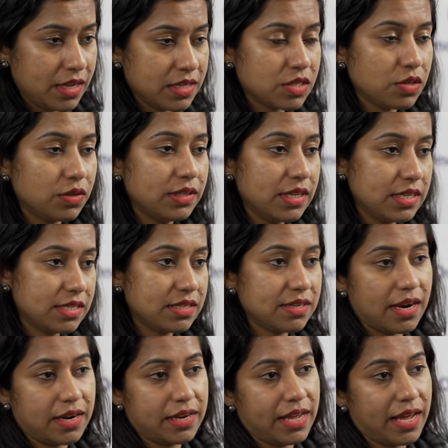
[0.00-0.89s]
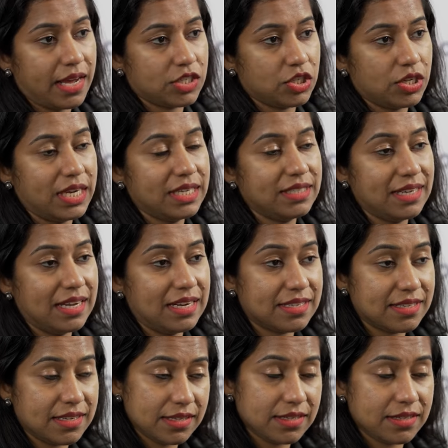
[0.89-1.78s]
So this study actually
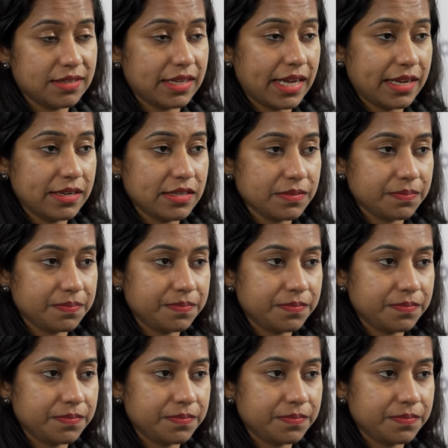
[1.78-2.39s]
tells us that